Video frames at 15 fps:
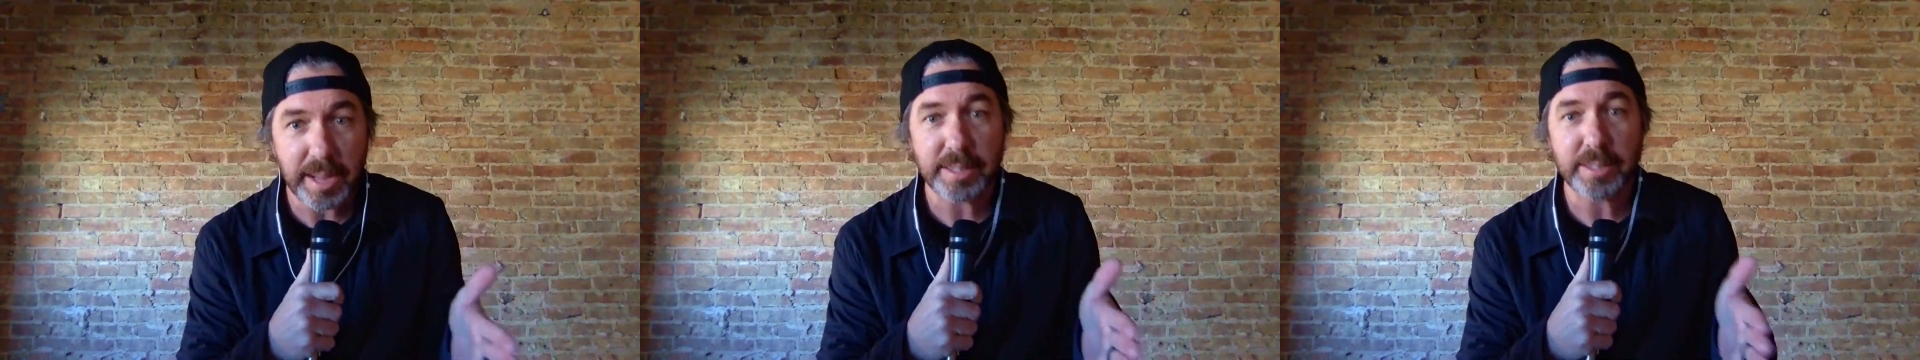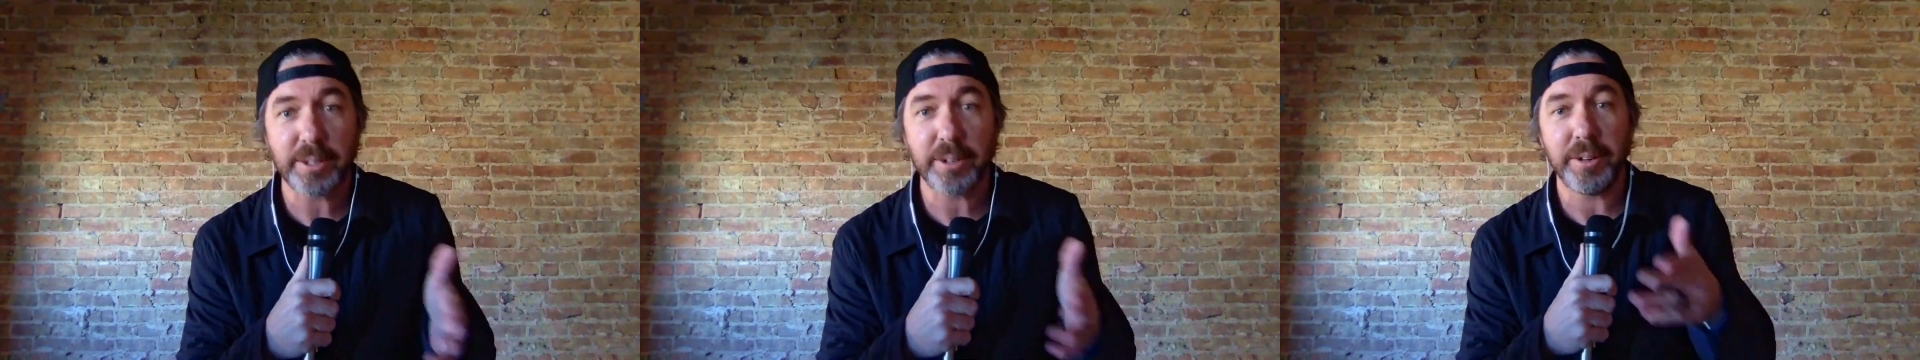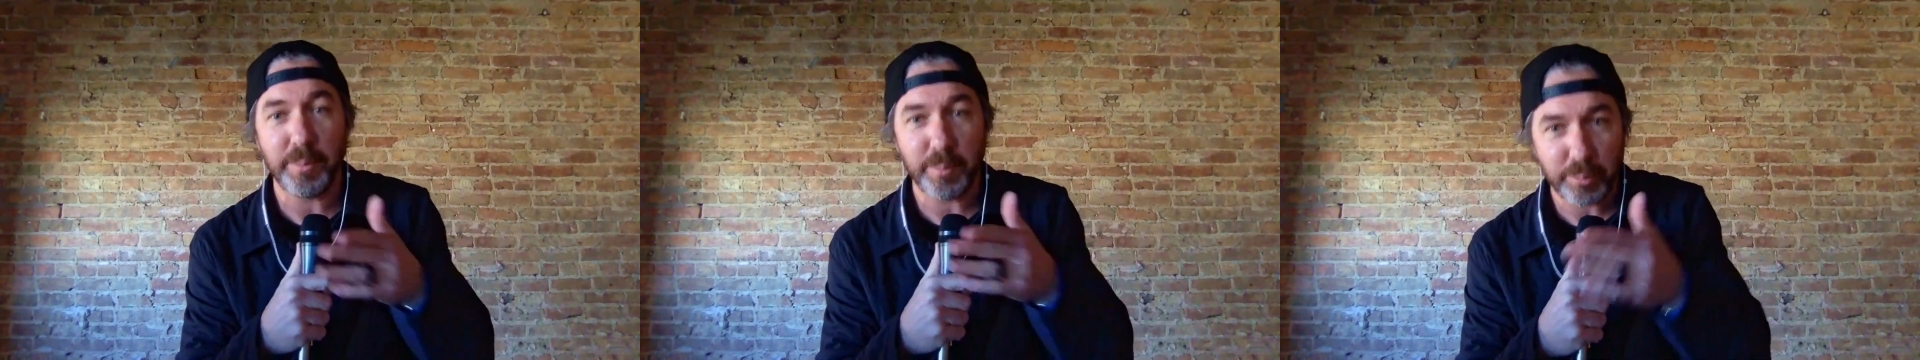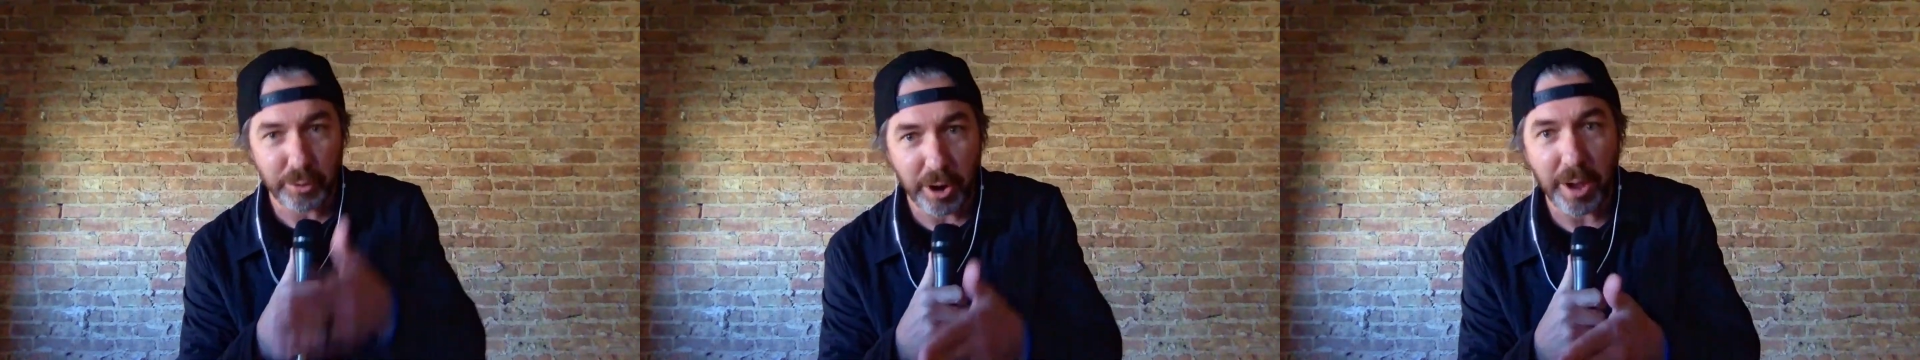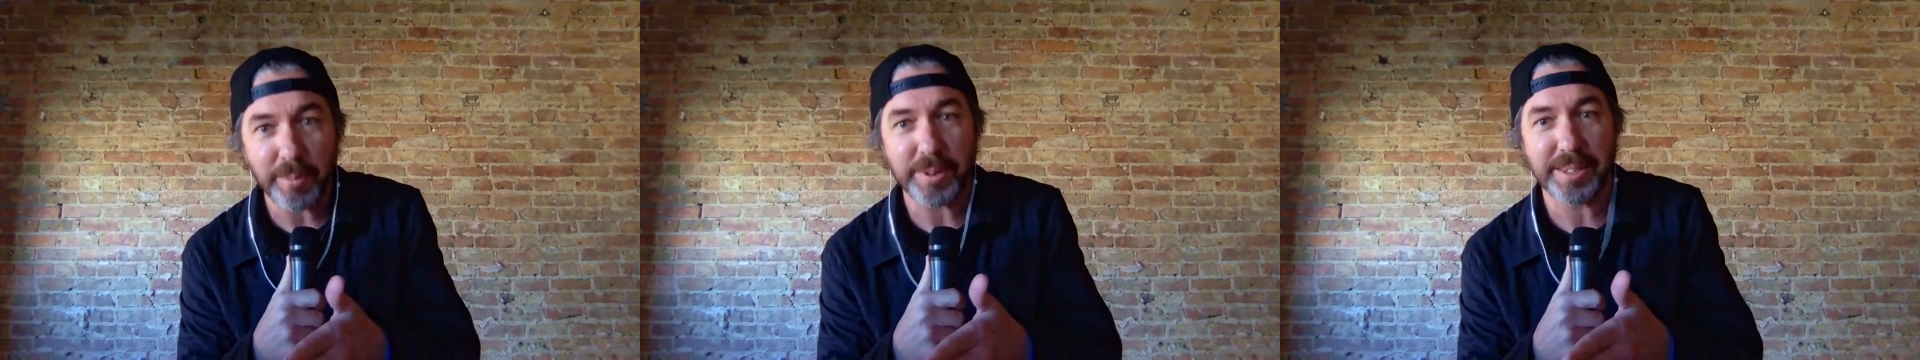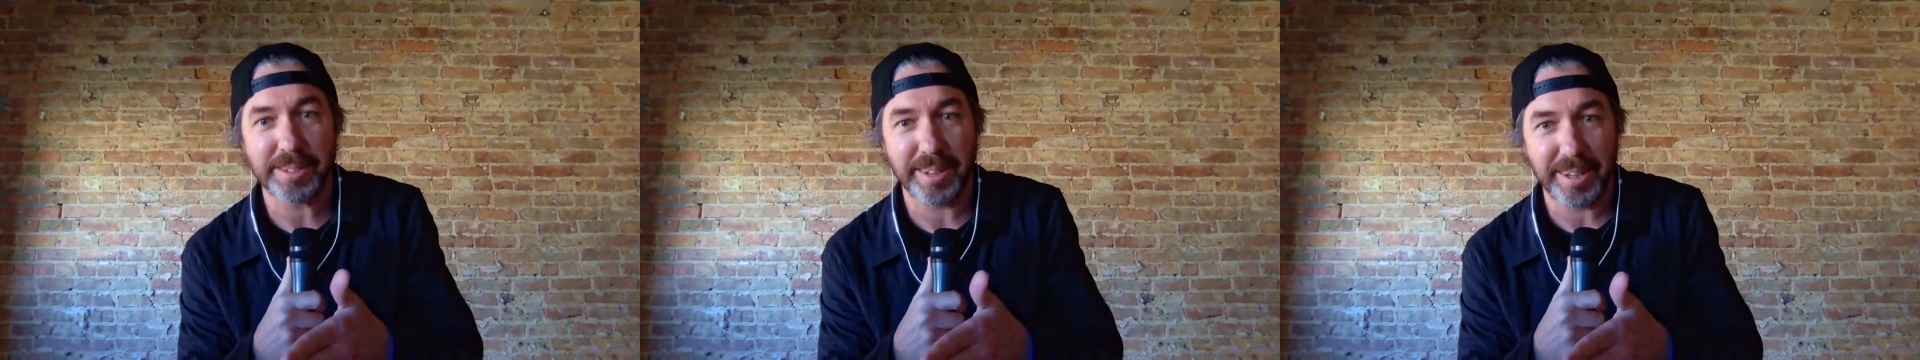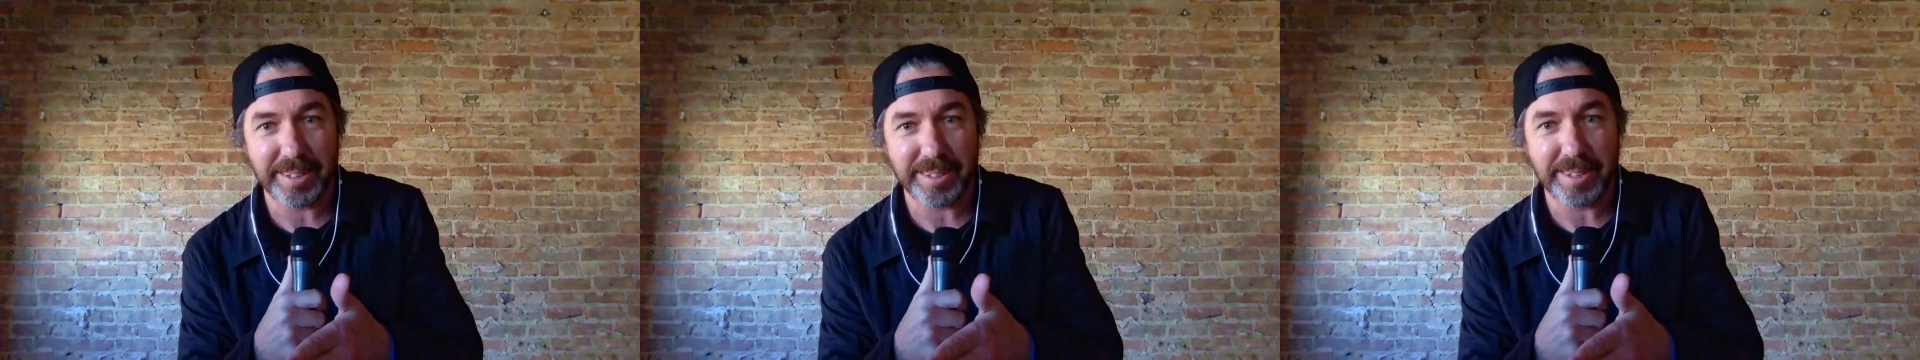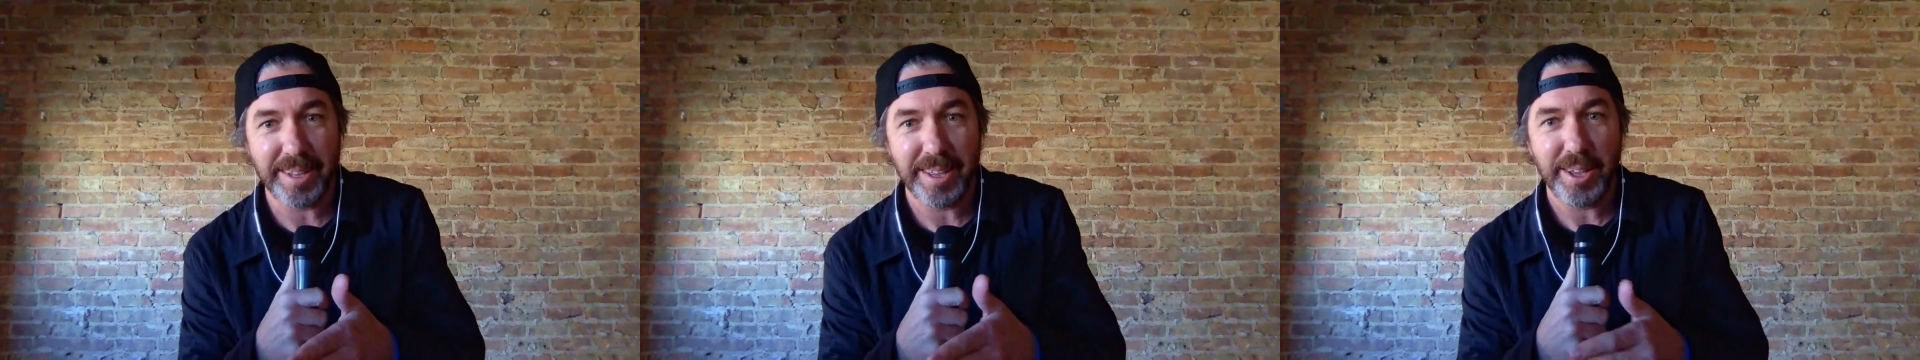desert,
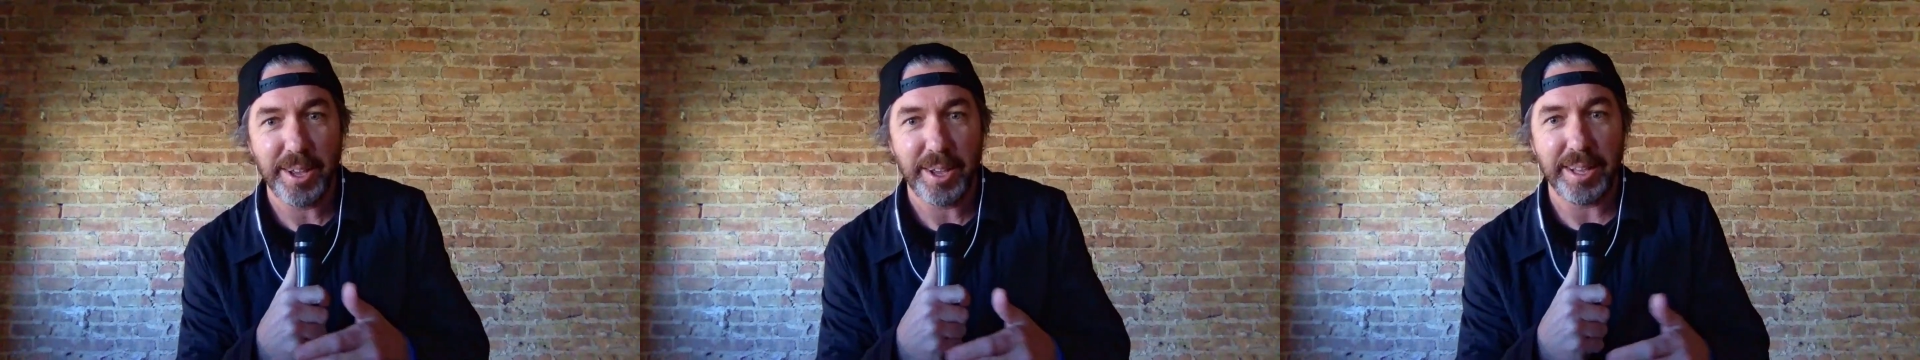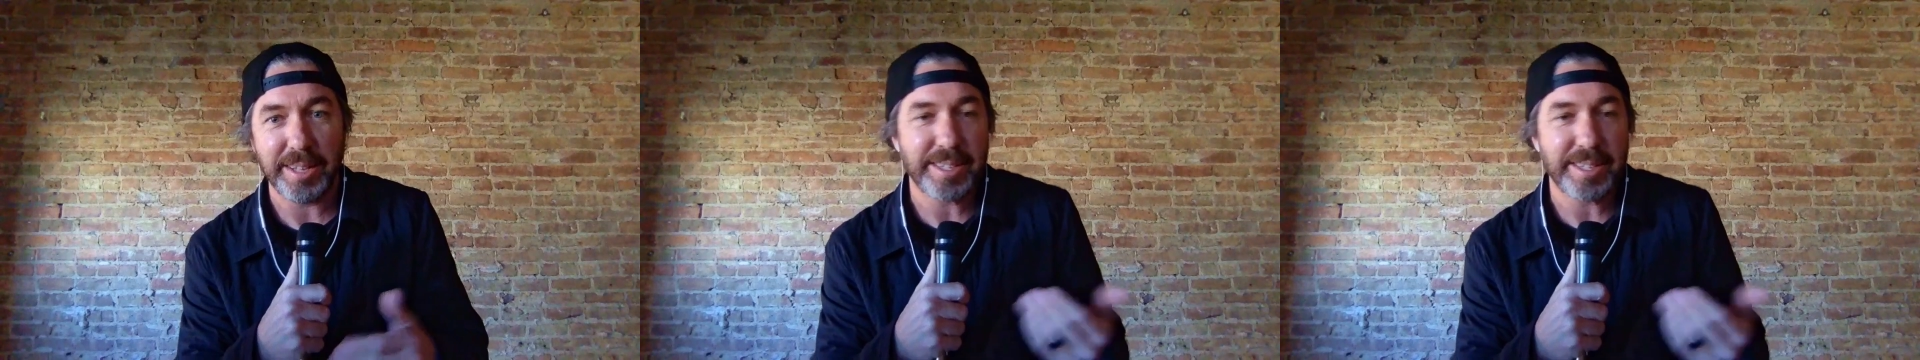promised land.